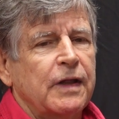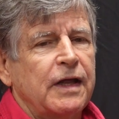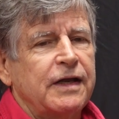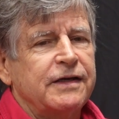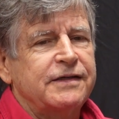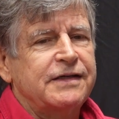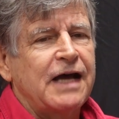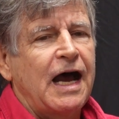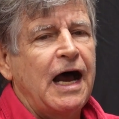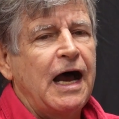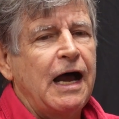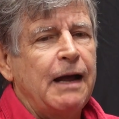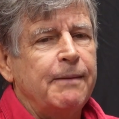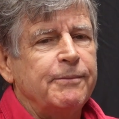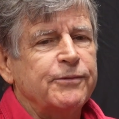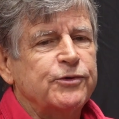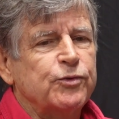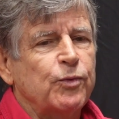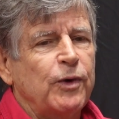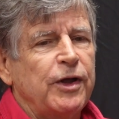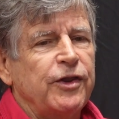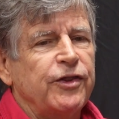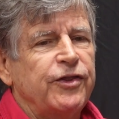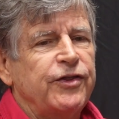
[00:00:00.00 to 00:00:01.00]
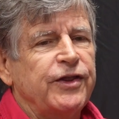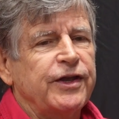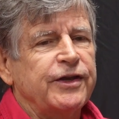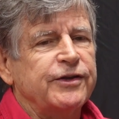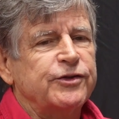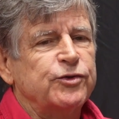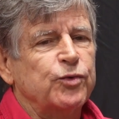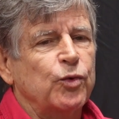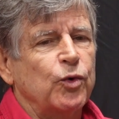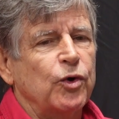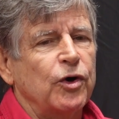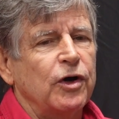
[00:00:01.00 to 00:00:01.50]
times when
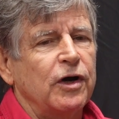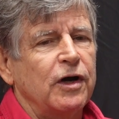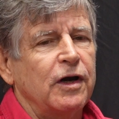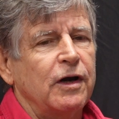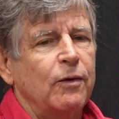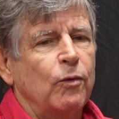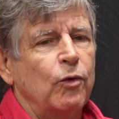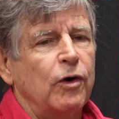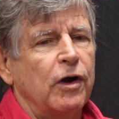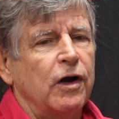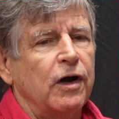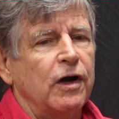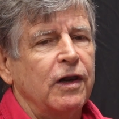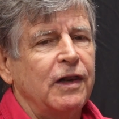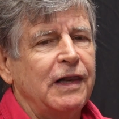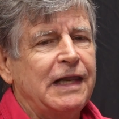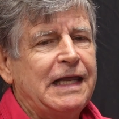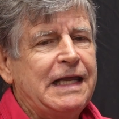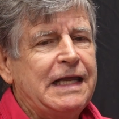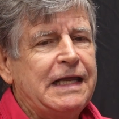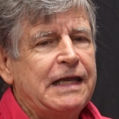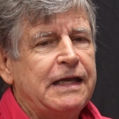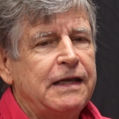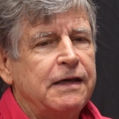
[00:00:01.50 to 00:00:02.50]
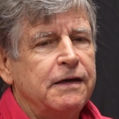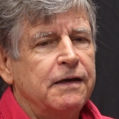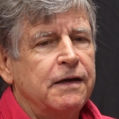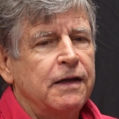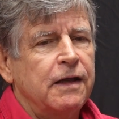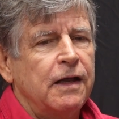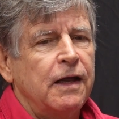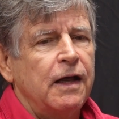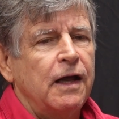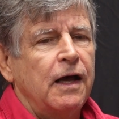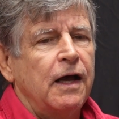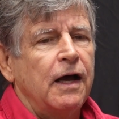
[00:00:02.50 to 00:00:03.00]
things were lean.
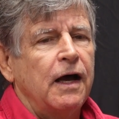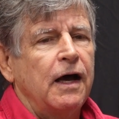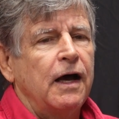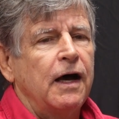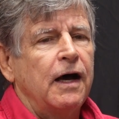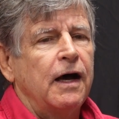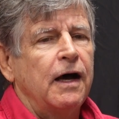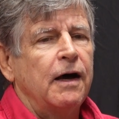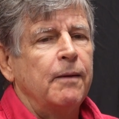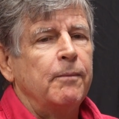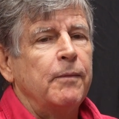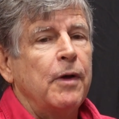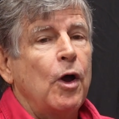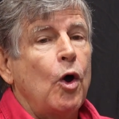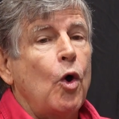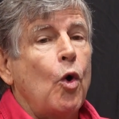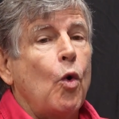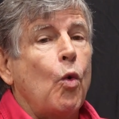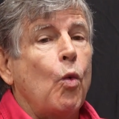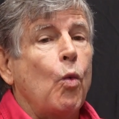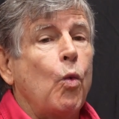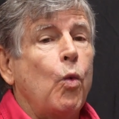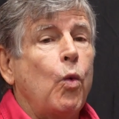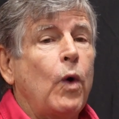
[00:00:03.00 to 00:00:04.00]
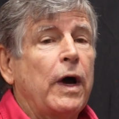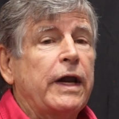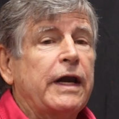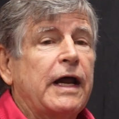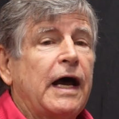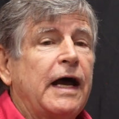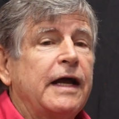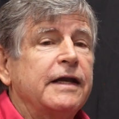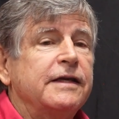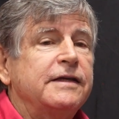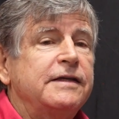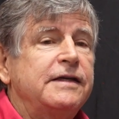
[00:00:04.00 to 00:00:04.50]
What
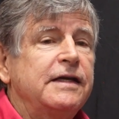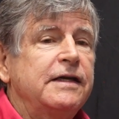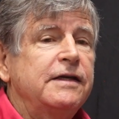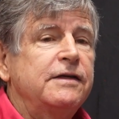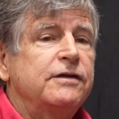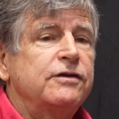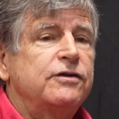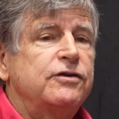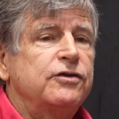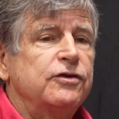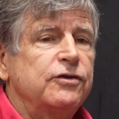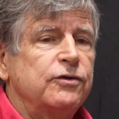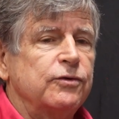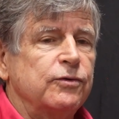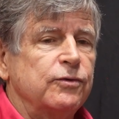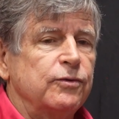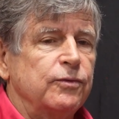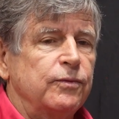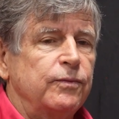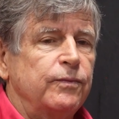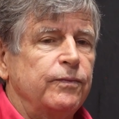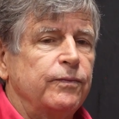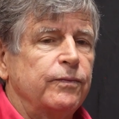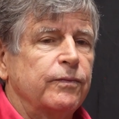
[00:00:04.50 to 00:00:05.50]
I did do